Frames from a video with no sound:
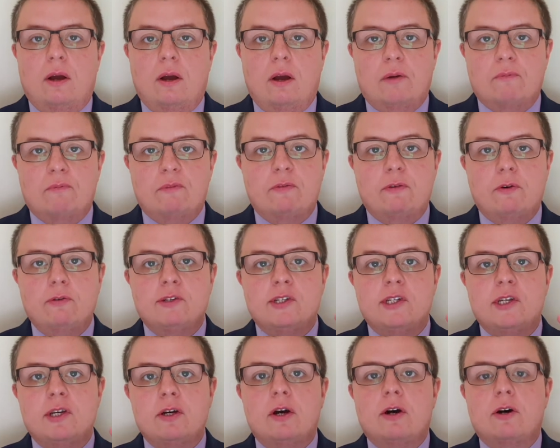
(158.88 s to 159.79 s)
We've
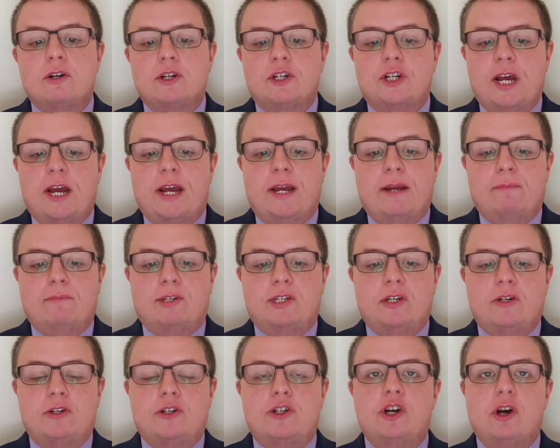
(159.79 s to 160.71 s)
also got James
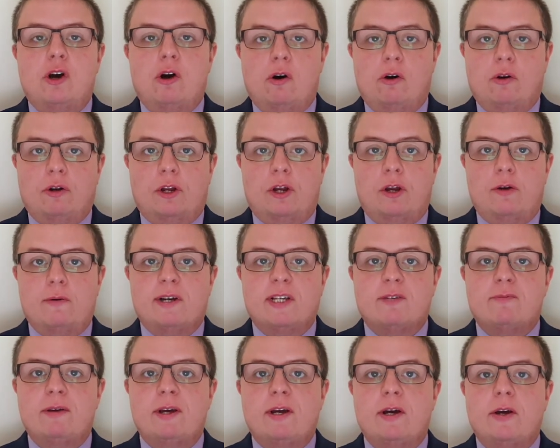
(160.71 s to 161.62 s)
and John, who,
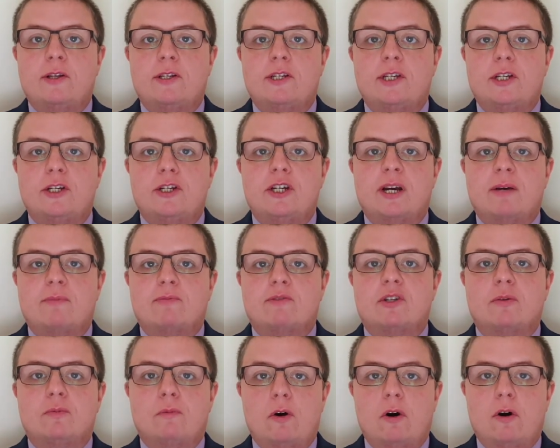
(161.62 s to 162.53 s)
as we learnt in
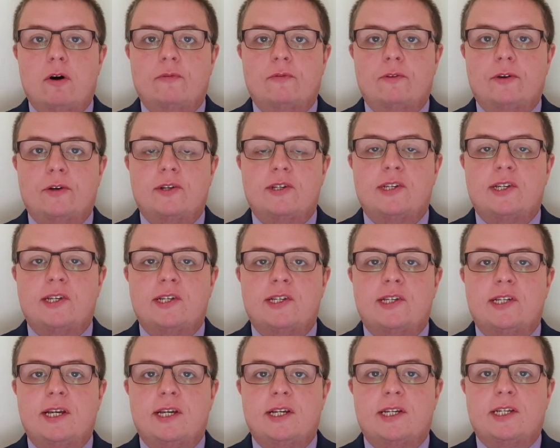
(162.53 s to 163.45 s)
chapter 1, verses
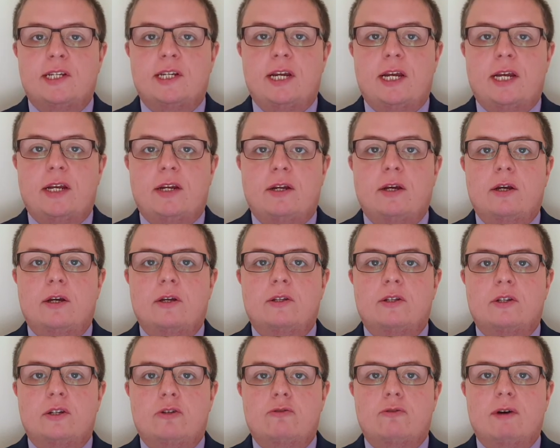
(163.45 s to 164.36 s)
16
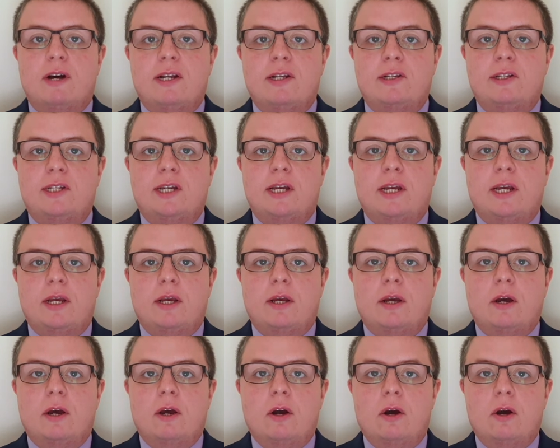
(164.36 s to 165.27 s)
to 20,
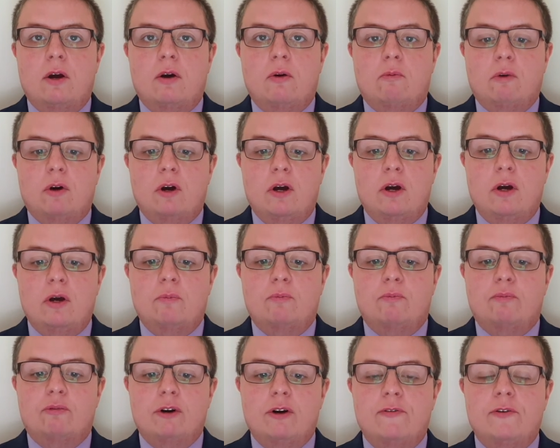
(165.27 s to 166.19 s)
were
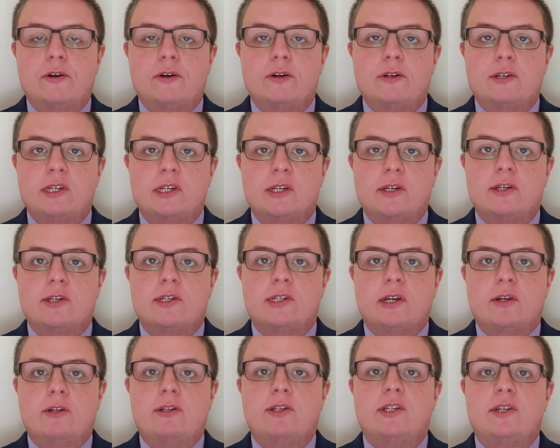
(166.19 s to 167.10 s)
brothers,
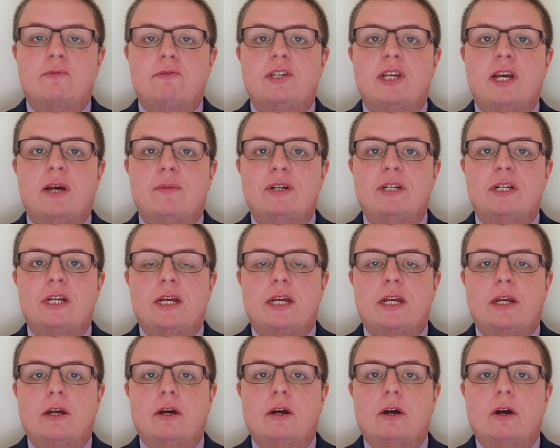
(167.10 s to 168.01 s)
sons of
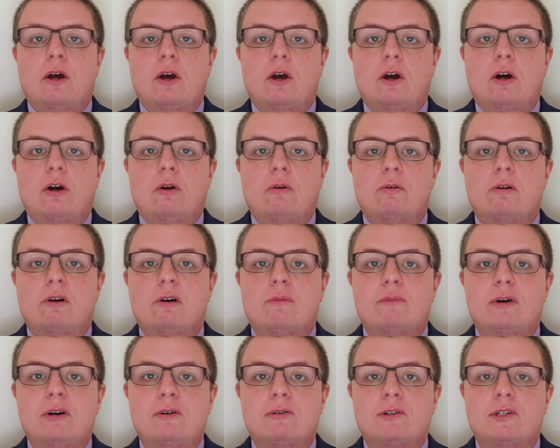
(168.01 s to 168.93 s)
Zebedee, who were
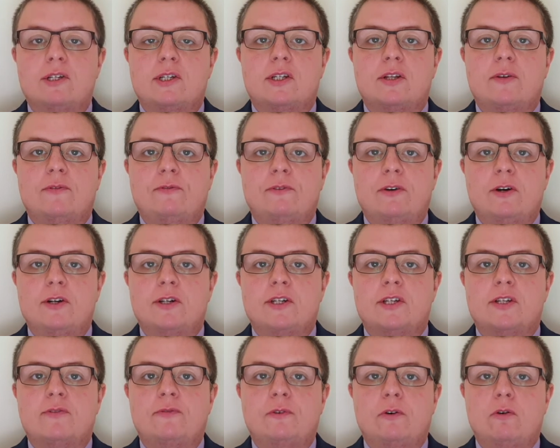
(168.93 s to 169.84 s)
amongst the
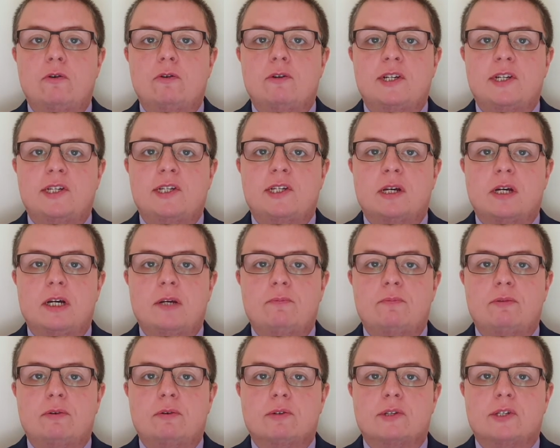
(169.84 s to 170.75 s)
first four
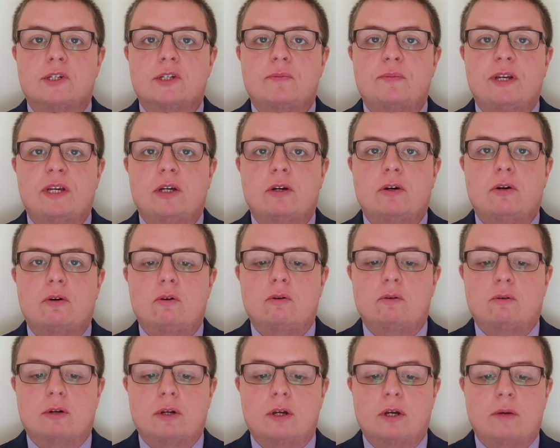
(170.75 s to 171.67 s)
disciples to be
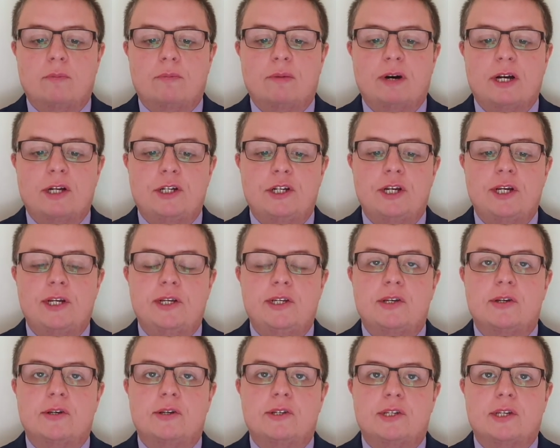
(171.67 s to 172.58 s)
called by
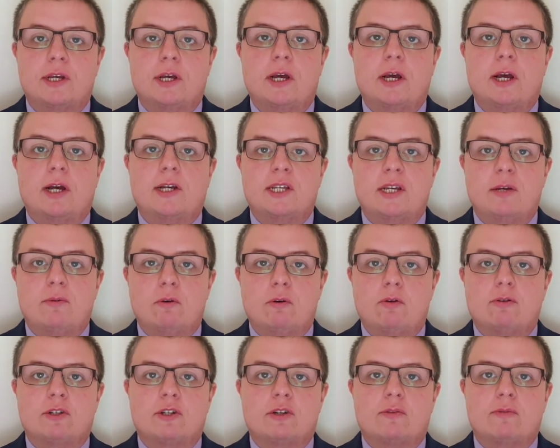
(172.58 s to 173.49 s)
Jesus as he
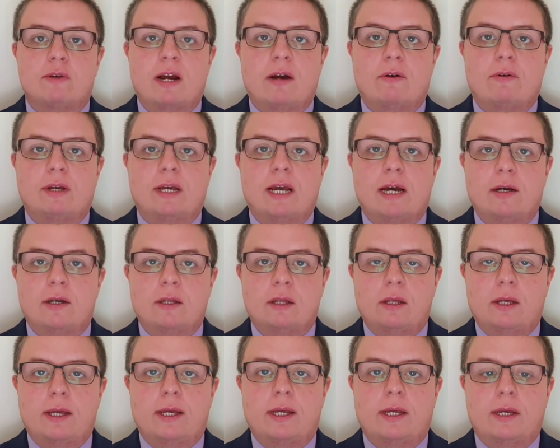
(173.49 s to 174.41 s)
walked around
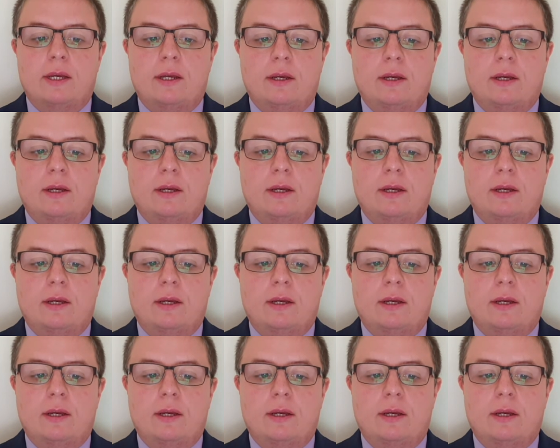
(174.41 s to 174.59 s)
Galilee.